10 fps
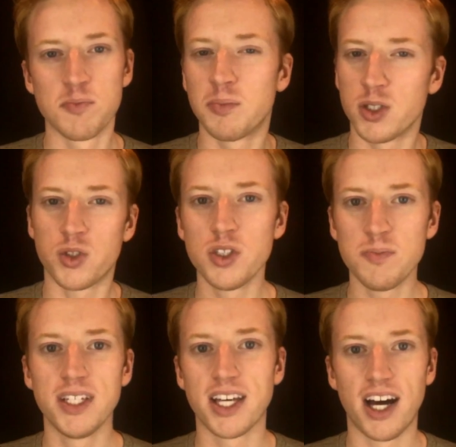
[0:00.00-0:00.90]
But just
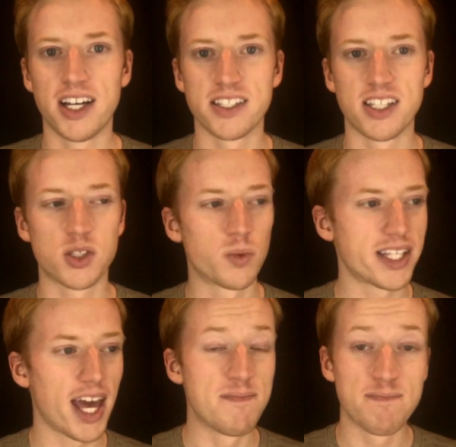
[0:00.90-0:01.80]
because this
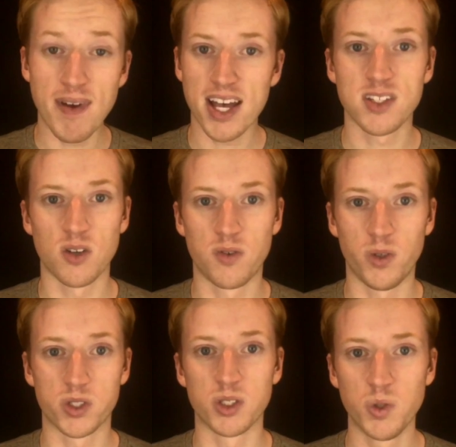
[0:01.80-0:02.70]
was a
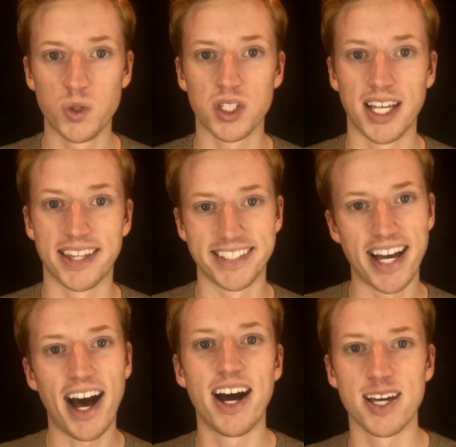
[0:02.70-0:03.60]
masterful solution at the
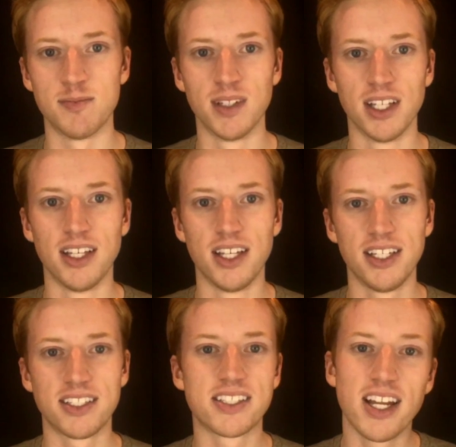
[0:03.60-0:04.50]
time
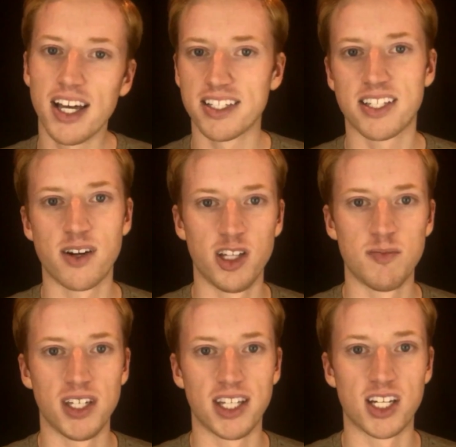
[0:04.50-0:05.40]
does not necessarily
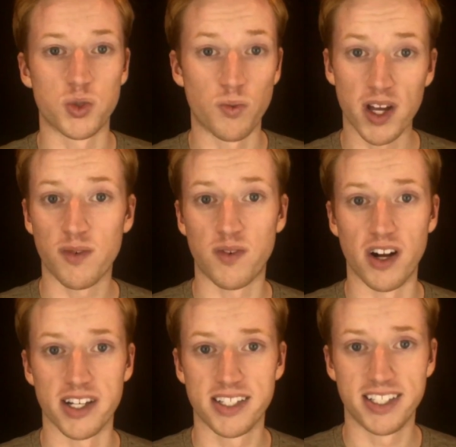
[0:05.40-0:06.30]
mean that it's right for us